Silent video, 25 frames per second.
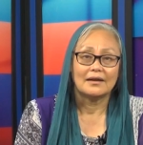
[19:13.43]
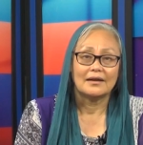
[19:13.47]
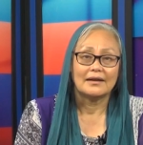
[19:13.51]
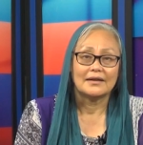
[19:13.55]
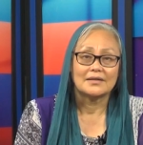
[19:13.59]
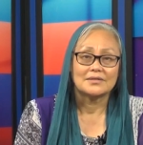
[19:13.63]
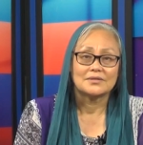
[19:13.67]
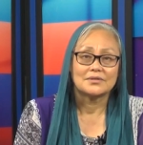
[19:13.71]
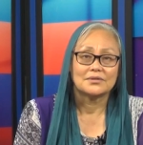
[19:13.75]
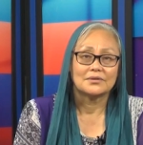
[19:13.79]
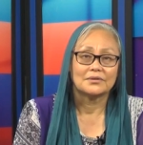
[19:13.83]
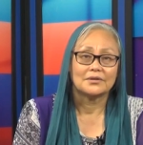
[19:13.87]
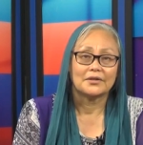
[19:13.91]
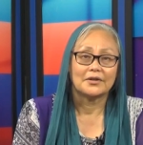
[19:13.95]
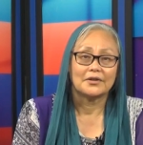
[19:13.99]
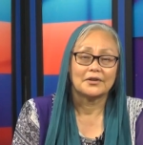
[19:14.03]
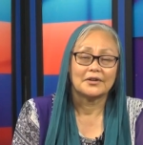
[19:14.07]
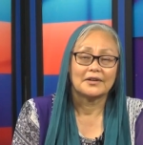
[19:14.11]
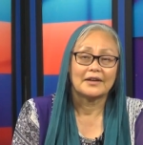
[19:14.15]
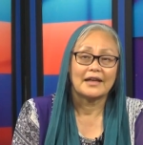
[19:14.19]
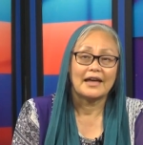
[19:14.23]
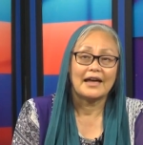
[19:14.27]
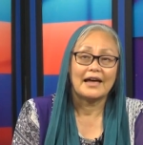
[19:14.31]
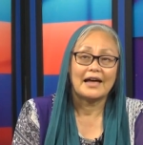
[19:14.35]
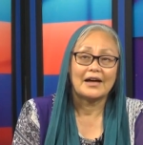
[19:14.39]
as to
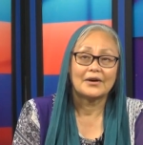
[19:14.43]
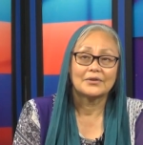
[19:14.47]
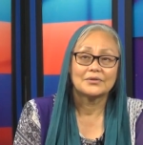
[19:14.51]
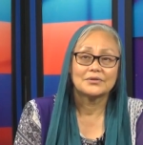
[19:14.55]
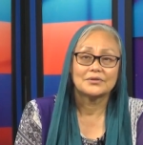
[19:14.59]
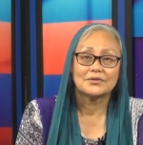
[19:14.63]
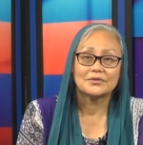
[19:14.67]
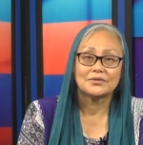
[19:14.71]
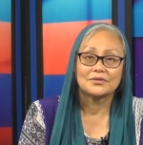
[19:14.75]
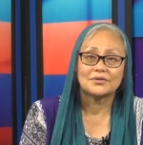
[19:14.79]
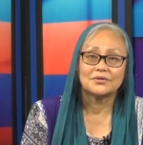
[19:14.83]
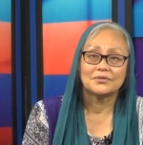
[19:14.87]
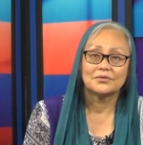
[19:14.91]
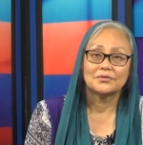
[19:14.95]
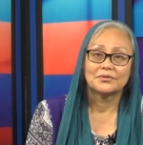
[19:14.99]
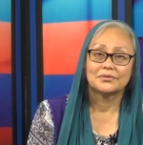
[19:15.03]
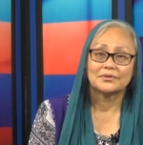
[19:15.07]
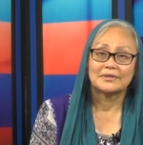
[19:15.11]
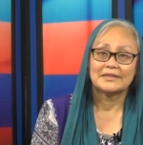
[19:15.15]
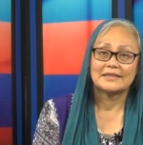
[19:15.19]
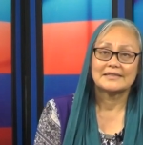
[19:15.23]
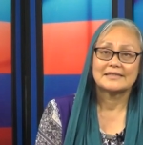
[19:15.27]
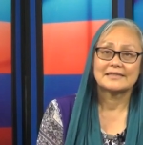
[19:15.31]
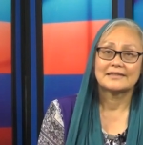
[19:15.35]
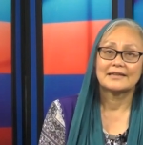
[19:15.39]
learn how to
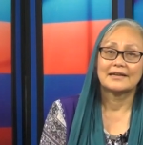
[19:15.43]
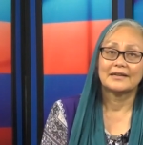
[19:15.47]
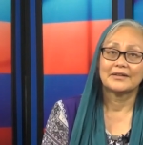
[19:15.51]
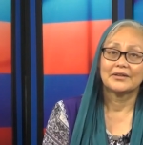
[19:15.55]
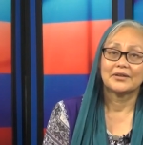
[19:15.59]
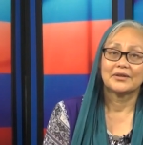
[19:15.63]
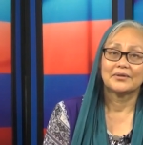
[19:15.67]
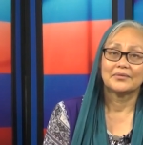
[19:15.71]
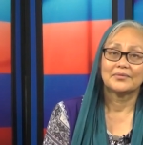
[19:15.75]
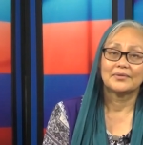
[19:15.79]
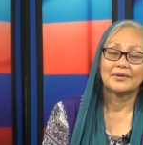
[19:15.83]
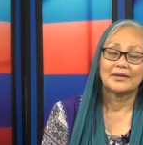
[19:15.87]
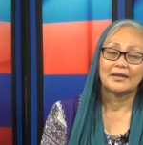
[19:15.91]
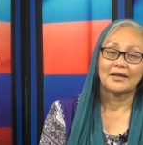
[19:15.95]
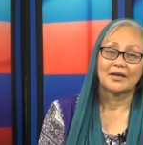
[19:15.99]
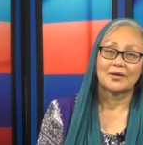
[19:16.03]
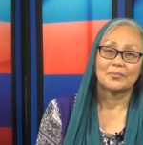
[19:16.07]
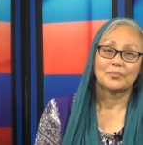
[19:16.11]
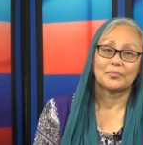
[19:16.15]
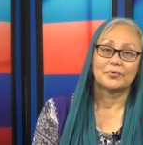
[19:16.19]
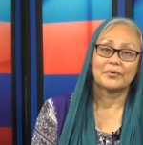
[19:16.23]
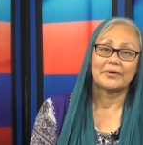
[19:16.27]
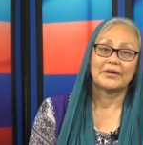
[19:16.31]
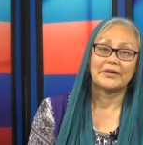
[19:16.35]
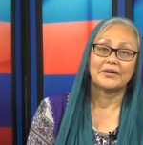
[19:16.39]
do this kind of
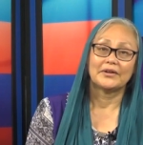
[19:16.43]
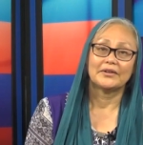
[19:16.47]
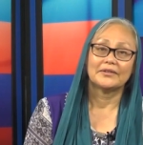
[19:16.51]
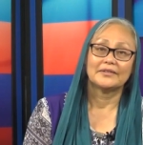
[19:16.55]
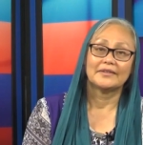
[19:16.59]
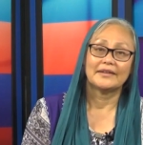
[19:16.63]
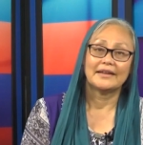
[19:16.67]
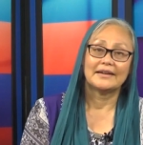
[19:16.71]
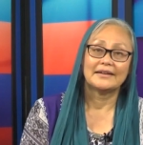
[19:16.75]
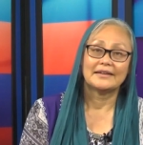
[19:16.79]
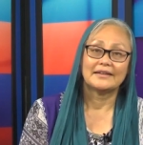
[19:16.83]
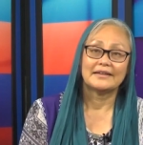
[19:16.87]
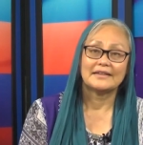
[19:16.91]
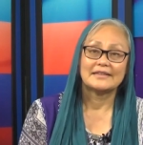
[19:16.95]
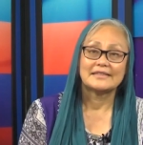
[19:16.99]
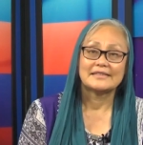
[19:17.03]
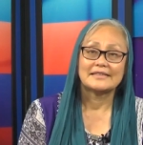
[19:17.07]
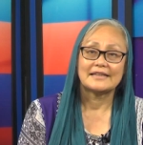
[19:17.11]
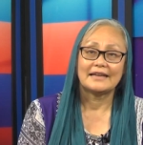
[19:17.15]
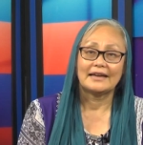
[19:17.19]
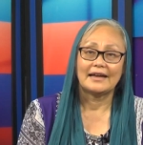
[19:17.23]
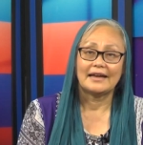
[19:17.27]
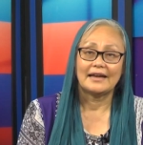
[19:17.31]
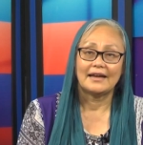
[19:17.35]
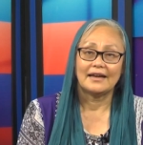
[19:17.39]
prayer that is